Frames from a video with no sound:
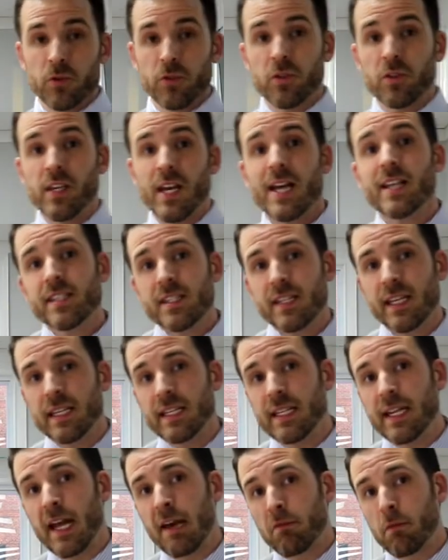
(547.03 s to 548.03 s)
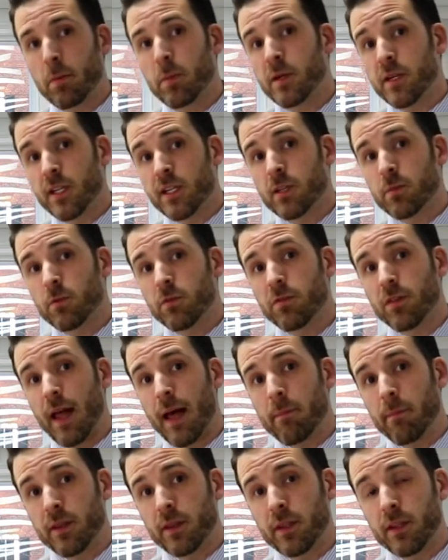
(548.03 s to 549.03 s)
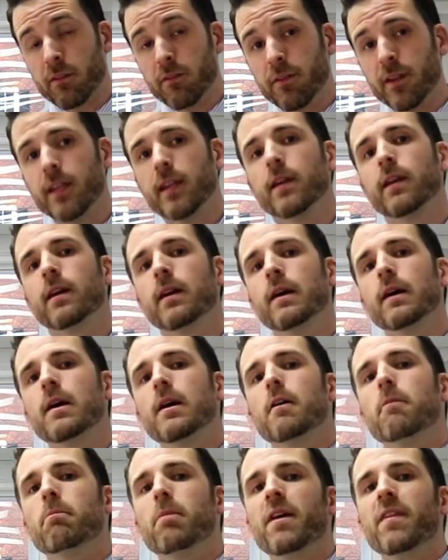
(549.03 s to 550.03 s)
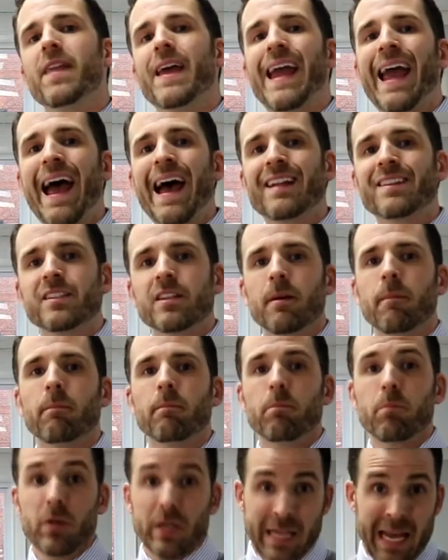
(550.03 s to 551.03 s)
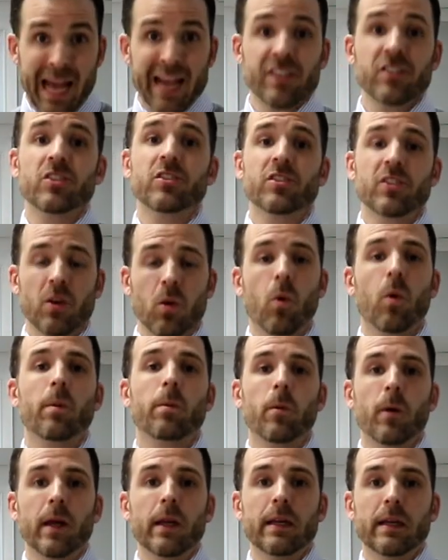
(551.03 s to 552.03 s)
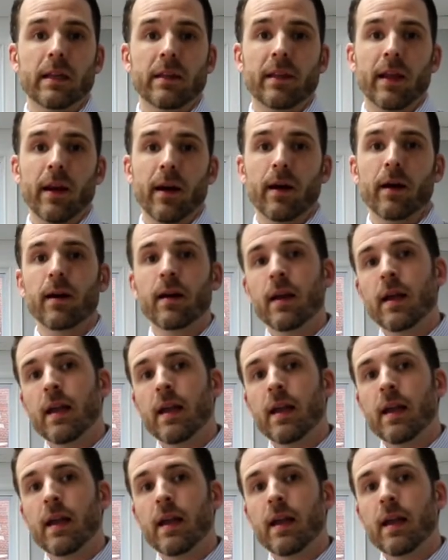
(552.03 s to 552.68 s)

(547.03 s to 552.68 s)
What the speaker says: So yes, they did have a predictable flat monthly fee, but they had some protections incorporated in there